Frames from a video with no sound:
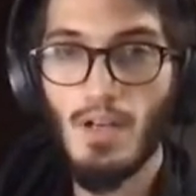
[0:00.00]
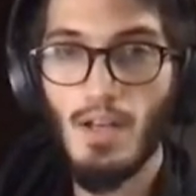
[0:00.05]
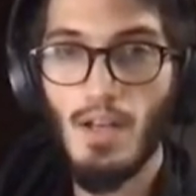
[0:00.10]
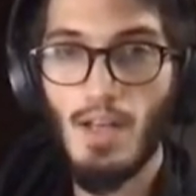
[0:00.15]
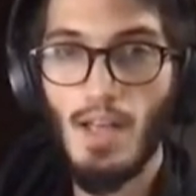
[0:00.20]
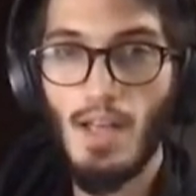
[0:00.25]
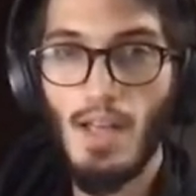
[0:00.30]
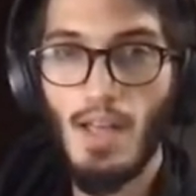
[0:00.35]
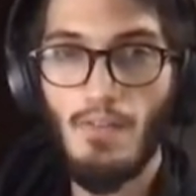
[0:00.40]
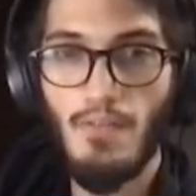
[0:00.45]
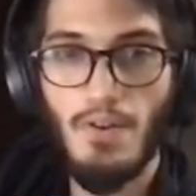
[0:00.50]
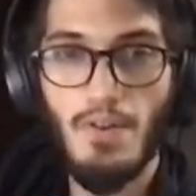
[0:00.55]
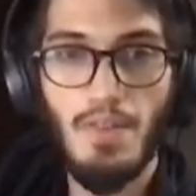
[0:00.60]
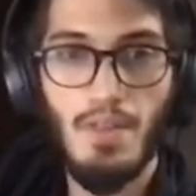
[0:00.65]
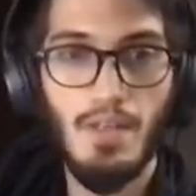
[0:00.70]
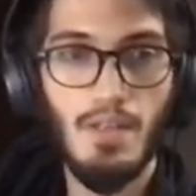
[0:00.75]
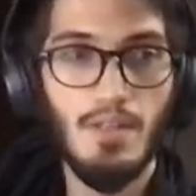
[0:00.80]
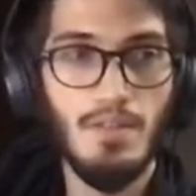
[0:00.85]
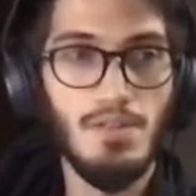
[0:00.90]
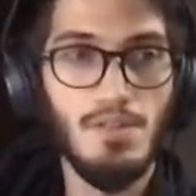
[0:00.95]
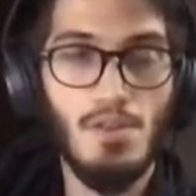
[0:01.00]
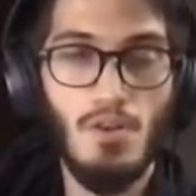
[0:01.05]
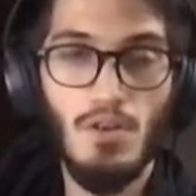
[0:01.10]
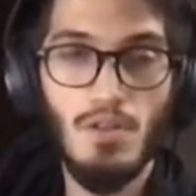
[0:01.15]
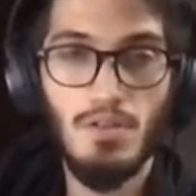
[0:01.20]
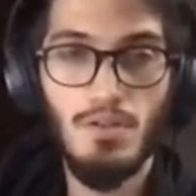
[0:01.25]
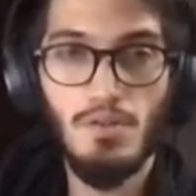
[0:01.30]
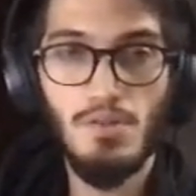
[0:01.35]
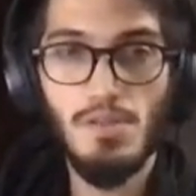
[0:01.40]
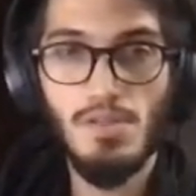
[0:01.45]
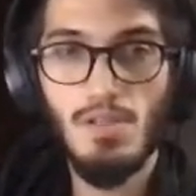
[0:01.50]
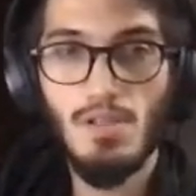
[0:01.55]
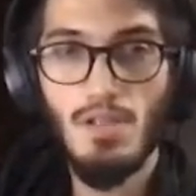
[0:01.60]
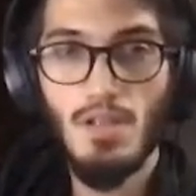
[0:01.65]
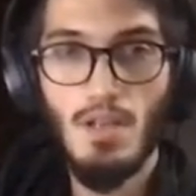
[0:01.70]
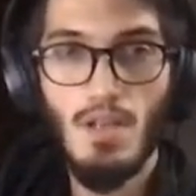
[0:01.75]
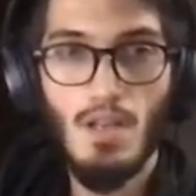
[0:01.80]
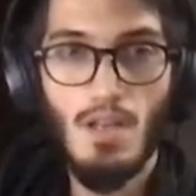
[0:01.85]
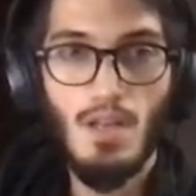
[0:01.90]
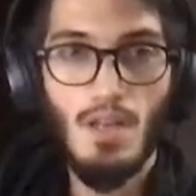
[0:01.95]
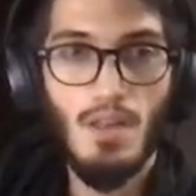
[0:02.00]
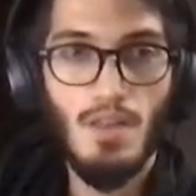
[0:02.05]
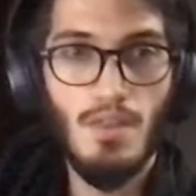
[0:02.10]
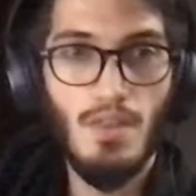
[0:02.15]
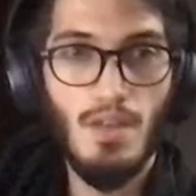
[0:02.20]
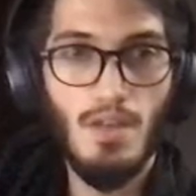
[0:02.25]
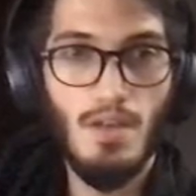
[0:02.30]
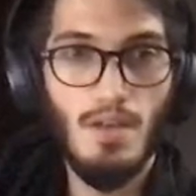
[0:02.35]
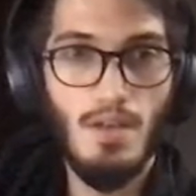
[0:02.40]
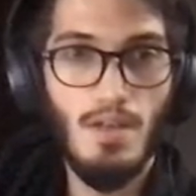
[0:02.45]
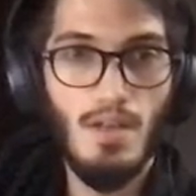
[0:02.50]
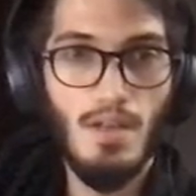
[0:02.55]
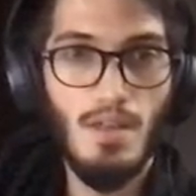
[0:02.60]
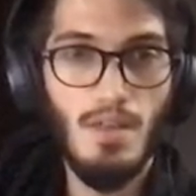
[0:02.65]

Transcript: everything Solidus, the